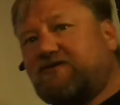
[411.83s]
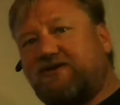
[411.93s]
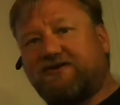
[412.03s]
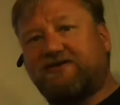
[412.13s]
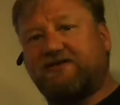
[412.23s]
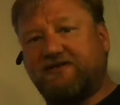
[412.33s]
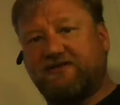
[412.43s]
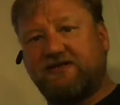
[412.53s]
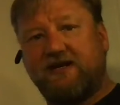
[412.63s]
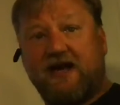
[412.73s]

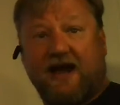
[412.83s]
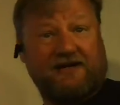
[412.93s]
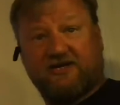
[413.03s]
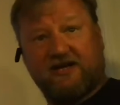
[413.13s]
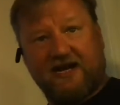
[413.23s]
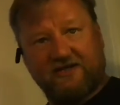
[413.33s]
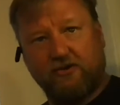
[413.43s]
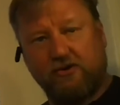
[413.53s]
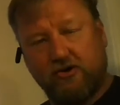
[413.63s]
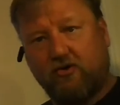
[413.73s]
justice and international
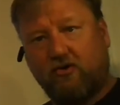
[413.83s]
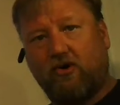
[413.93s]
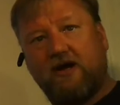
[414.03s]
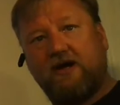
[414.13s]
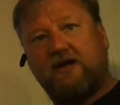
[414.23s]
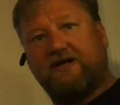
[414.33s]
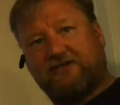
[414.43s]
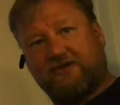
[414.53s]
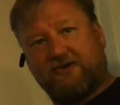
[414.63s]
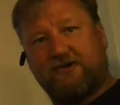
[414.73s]
law is
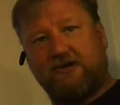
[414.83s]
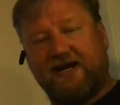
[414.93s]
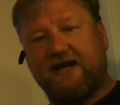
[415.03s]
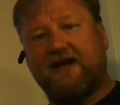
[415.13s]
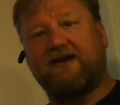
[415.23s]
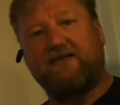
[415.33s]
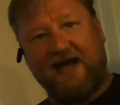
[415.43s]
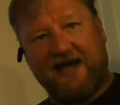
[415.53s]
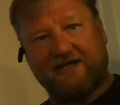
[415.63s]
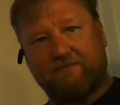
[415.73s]
certainly another
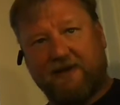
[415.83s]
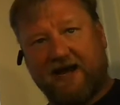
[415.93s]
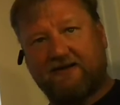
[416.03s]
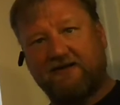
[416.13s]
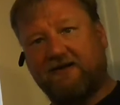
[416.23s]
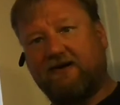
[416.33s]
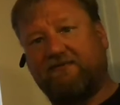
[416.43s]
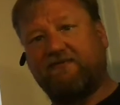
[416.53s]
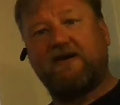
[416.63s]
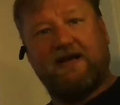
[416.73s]
aspect
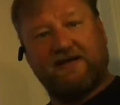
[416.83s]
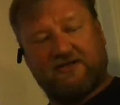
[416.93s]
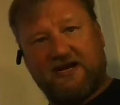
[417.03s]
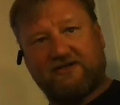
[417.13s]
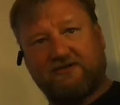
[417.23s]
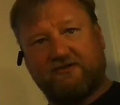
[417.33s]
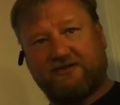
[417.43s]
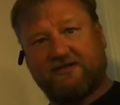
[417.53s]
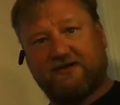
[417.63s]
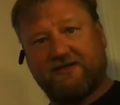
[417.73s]
of international
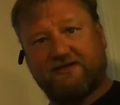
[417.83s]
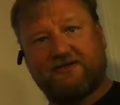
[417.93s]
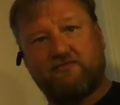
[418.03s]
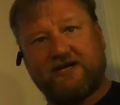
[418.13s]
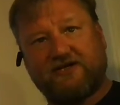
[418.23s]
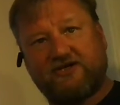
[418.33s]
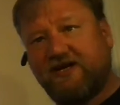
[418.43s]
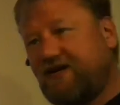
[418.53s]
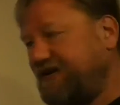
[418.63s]
studies which